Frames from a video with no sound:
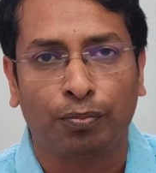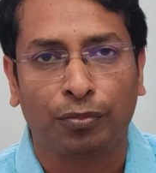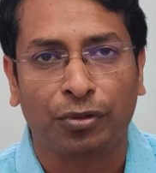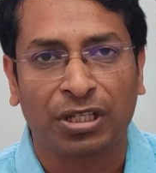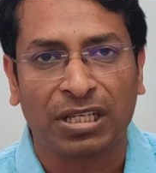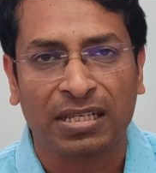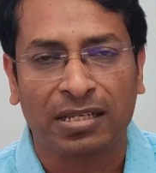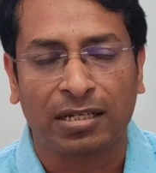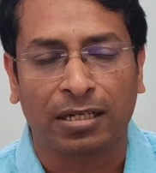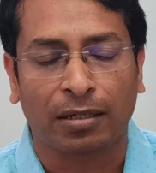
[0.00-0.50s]

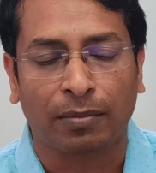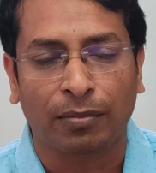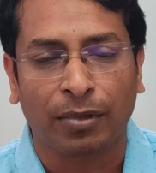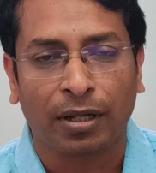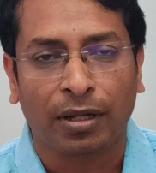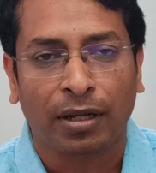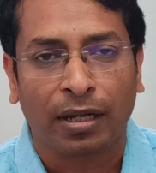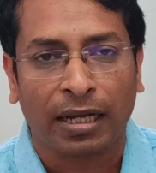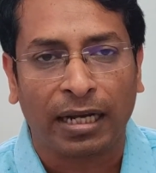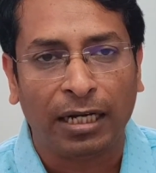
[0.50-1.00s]
system
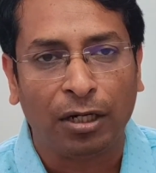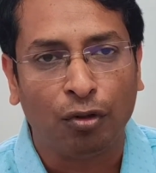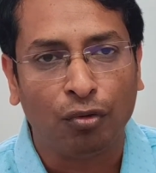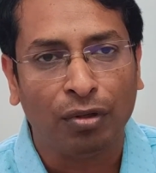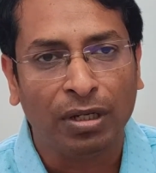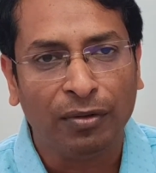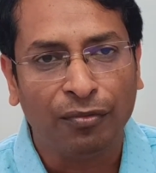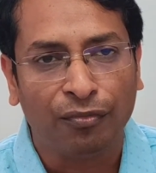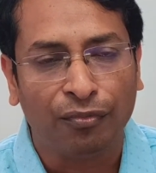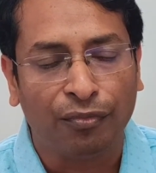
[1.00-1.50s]

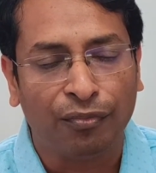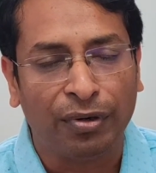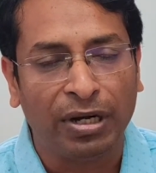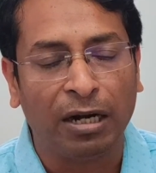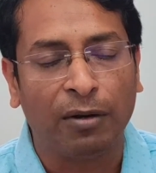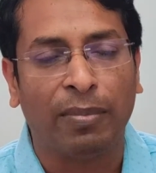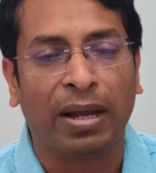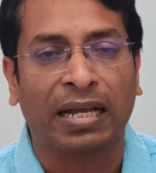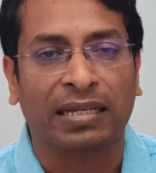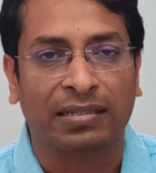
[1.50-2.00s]
into a
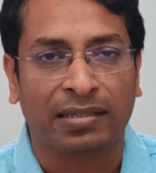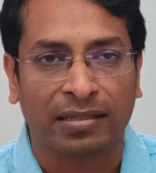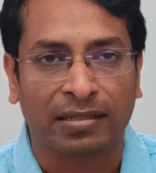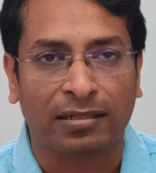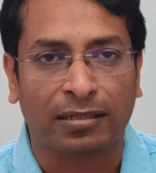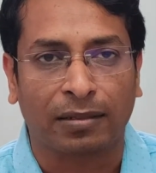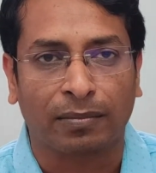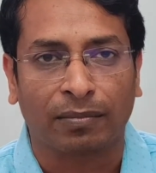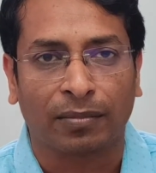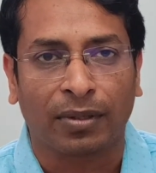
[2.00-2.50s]
feedback
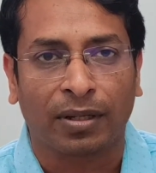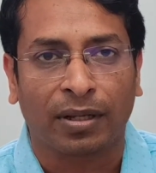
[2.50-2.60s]
system.